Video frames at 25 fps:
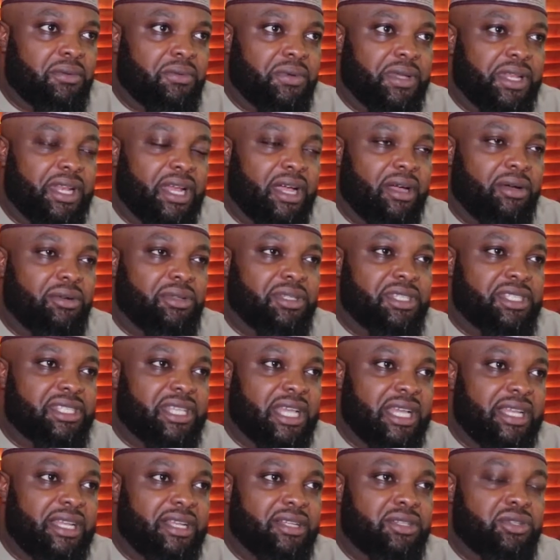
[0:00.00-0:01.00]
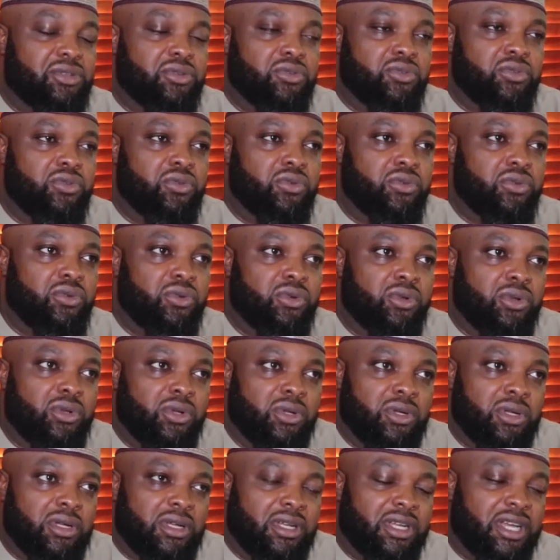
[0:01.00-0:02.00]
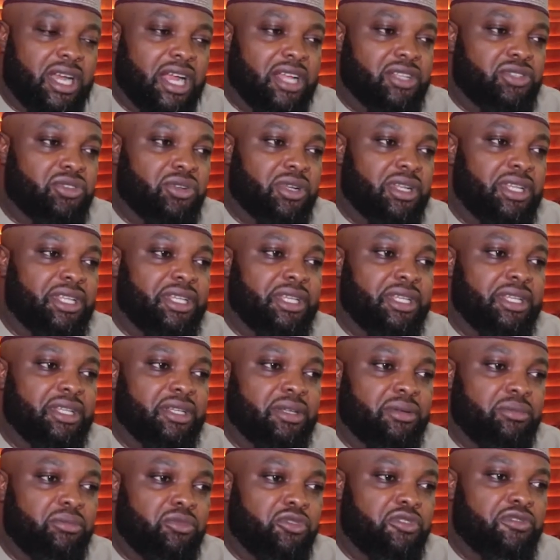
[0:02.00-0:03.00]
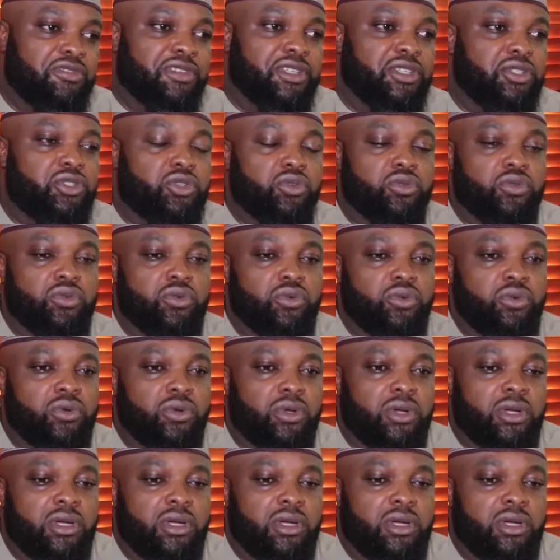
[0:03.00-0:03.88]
we now decided to gradually move into